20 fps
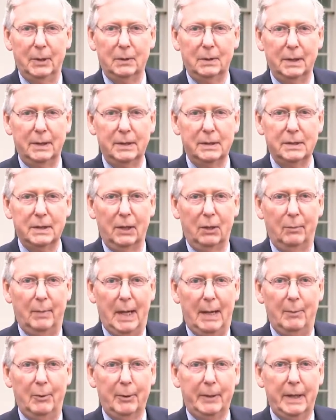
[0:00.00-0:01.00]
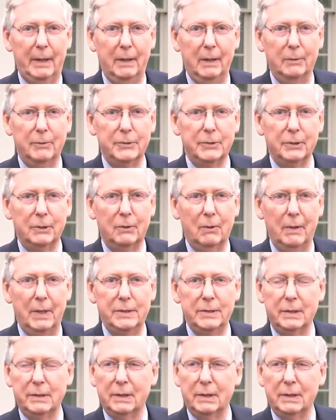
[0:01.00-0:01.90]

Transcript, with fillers: never letting the Senate go